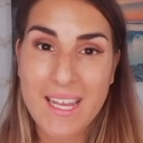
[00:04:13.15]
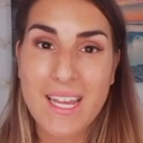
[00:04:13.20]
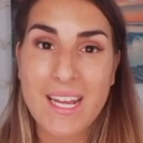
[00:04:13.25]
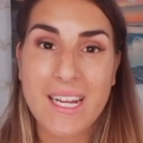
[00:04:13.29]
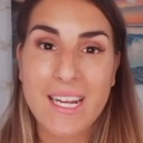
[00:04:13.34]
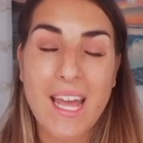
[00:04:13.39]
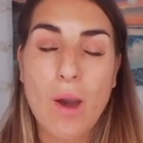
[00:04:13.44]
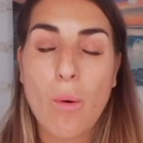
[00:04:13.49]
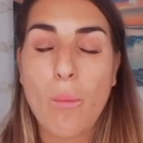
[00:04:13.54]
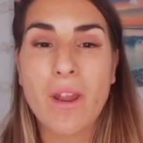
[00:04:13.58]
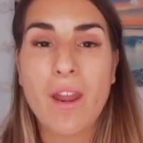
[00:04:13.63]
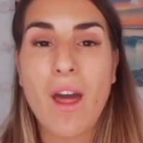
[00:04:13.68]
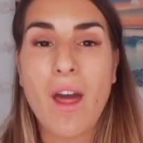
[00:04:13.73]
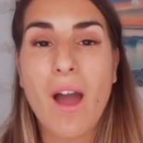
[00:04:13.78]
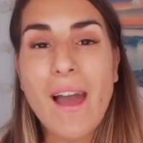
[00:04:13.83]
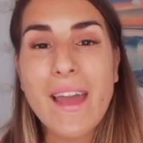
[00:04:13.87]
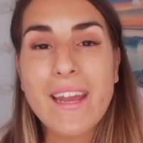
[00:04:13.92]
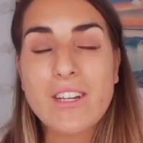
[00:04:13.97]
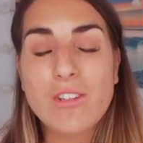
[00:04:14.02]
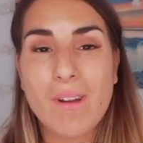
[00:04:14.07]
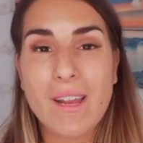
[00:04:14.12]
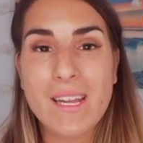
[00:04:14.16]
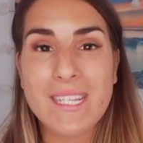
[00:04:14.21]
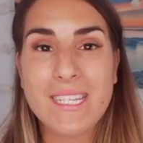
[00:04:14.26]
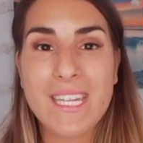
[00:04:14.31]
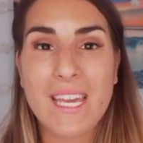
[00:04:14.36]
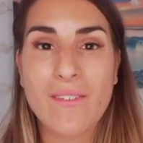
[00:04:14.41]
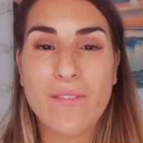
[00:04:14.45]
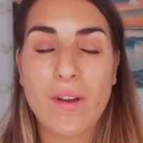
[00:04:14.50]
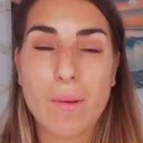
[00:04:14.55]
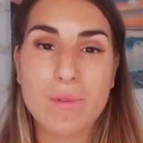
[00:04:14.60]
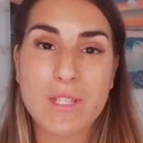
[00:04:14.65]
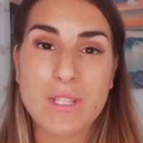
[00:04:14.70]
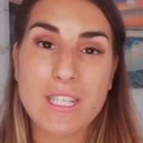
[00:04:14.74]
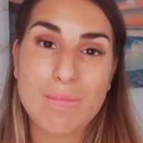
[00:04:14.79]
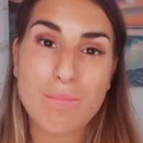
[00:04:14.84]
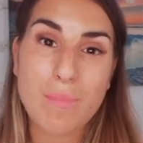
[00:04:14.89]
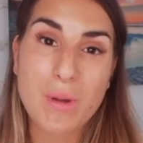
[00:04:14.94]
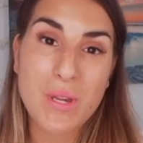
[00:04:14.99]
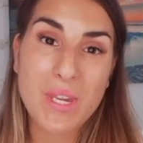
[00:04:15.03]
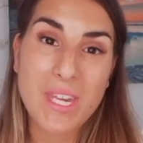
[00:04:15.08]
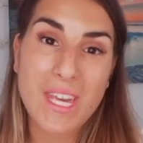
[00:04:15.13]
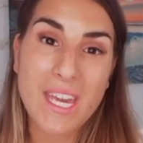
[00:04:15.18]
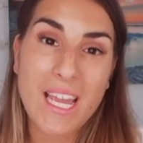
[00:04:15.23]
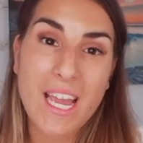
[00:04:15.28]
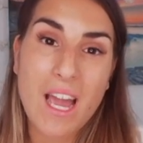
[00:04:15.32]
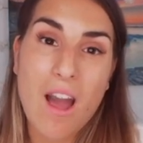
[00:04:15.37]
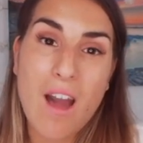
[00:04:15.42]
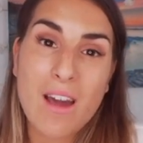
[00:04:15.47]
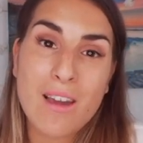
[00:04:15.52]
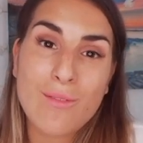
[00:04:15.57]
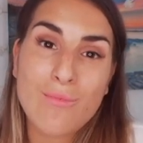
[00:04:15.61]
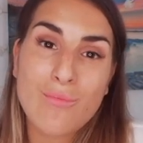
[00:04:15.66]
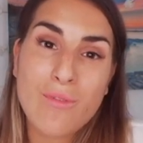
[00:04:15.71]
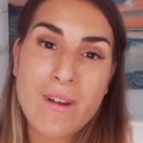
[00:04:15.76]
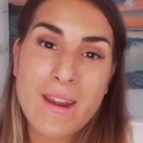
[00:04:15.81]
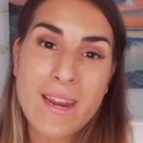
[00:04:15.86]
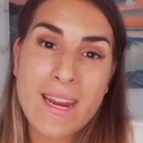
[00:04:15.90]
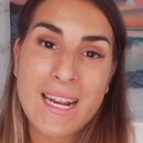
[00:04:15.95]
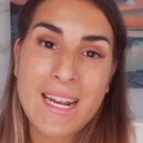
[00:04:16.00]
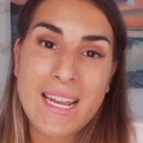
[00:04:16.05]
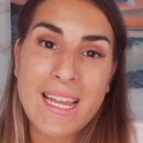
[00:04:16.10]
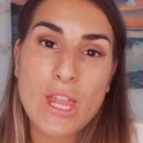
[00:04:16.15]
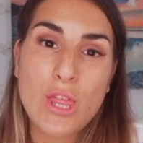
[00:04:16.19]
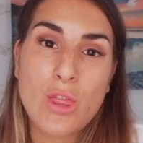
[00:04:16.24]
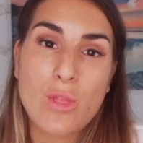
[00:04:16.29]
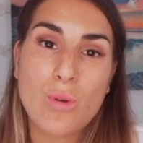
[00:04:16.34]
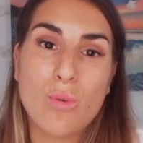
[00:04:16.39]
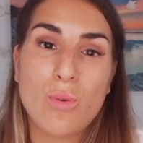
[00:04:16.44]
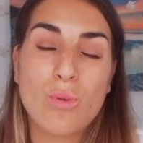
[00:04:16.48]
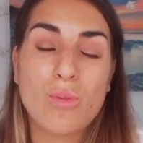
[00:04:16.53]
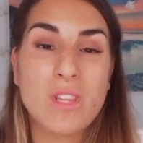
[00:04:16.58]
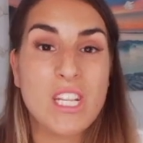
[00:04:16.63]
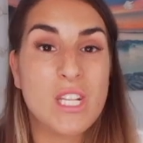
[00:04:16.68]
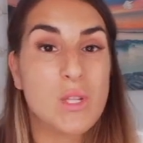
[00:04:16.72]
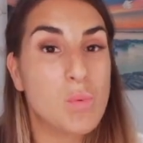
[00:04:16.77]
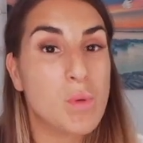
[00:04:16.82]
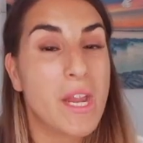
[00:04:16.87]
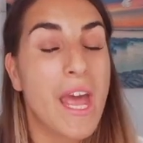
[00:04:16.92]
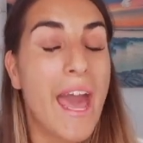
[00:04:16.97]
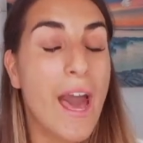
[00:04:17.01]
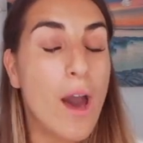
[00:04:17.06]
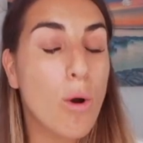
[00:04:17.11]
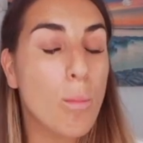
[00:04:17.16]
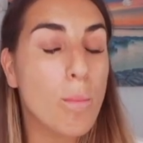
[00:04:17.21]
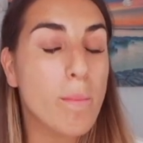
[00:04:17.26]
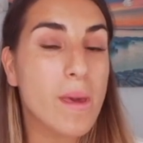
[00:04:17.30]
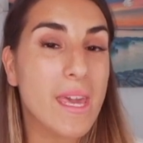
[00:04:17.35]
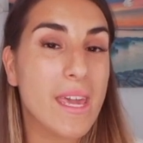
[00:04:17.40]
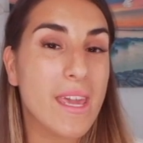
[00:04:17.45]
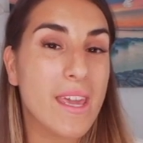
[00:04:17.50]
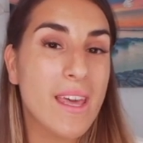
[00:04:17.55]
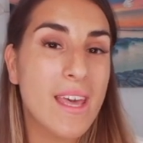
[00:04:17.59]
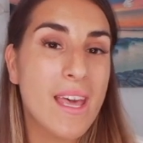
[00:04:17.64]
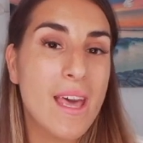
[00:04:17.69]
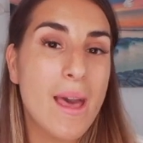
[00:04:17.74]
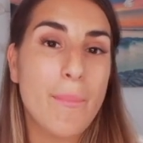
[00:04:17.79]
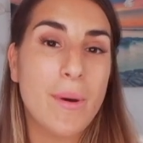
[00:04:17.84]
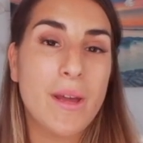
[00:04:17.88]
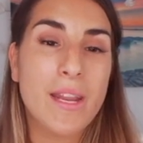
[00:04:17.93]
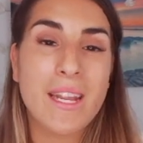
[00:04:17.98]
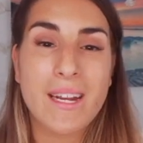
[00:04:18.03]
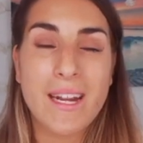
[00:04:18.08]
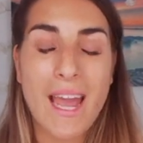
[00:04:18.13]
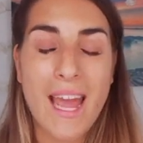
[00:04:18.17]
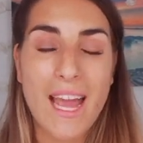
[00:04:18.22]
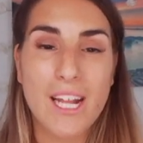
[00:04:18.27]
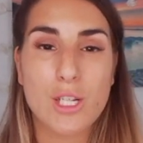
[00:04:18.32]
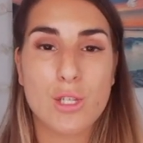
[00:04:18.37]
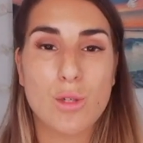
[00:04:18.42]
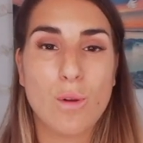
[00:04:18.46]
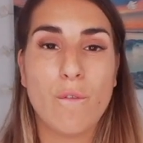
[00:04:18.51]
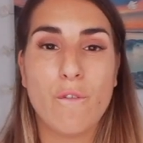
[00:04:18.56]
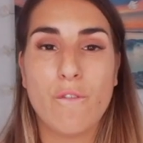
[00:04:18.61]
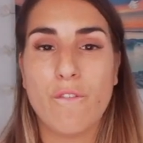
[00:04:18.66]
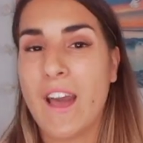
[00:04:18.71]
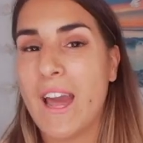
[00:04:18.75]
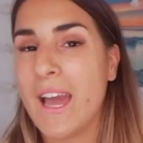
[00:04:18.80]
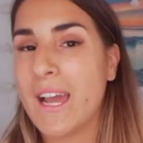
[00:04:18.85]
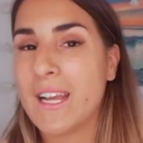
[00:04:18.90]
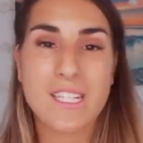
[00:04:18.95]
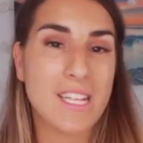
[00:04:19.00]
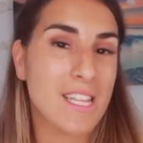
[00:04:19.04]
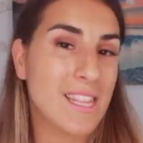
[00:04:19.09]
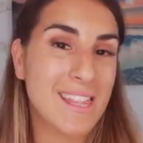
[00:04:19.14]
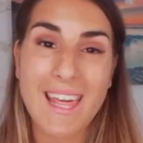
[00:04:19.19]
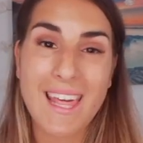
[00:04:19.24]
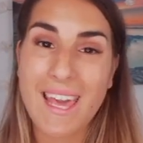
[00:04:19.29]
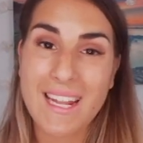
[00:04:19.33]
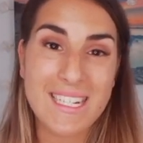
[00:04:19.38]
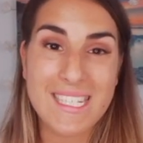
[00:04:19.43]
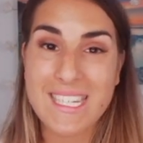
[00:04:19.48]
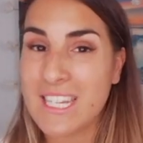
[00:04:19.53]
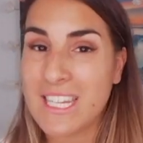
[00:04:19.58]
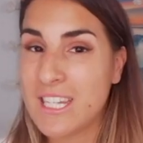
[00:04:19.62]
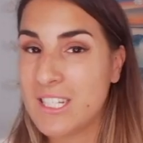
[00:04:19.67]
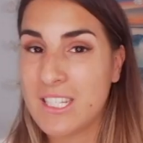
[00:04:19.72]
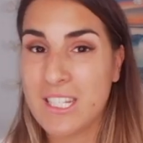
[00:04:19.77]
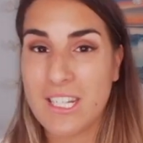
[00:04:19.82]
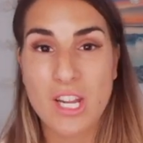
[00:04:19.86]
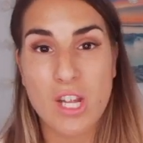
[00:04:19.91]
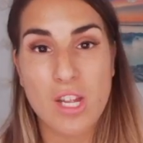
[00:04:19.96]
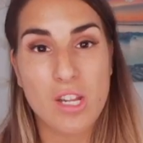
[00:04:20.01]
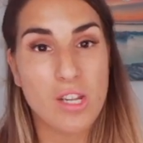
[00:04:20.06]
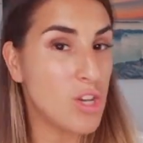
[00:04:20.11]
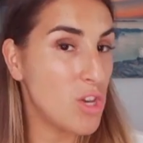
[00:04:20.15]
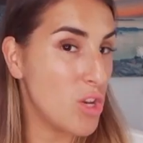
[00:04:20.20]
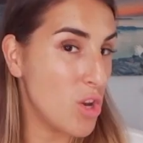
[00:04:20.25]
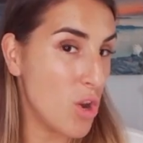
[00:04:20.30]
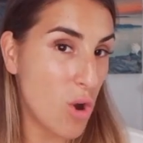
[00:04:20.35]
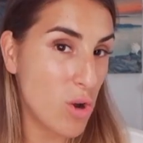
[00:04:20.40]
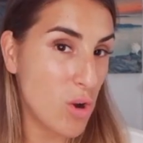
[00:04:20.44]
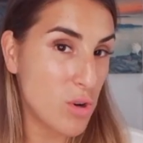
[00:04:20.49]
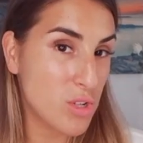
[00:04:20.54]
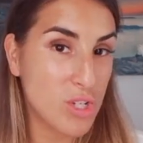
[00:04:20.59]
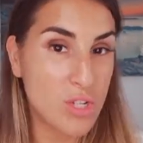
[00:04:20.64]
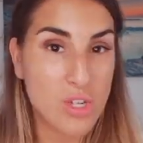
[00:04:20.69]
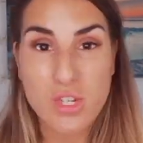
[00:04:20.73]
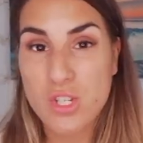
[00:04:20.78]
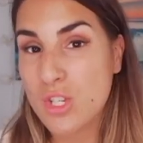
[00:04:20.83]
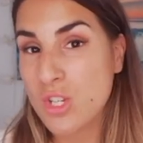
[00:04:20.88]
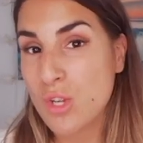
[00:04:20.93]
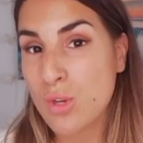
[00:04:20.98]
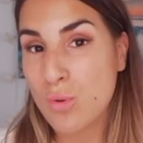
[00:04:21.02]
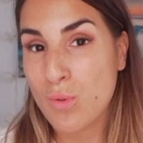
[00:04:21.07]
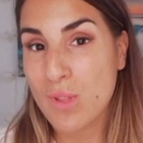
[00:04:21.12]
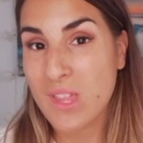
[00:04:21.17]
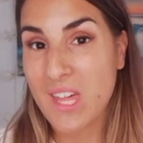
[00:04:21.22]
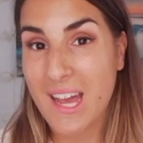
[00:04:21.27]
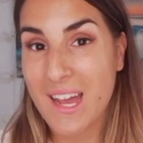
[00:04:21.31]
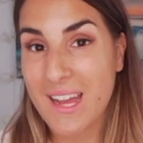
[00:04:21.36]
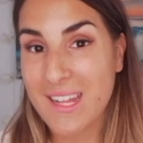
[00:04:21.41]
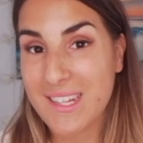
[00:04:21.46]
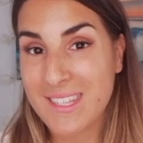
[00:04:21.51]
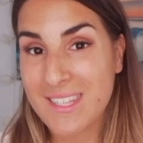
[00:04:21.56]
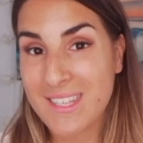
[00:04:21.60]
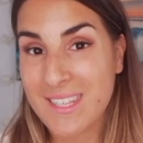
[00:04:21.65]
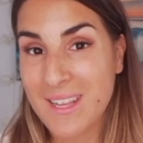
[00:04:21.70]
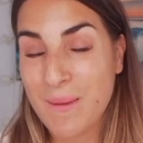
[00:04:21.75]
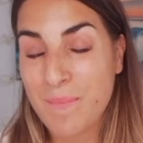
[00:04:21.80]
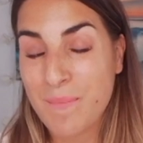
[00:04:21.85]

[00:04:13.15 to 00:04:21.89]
Now when I tried to give up smoking I really thought these would help me but in actual fact they did not do that.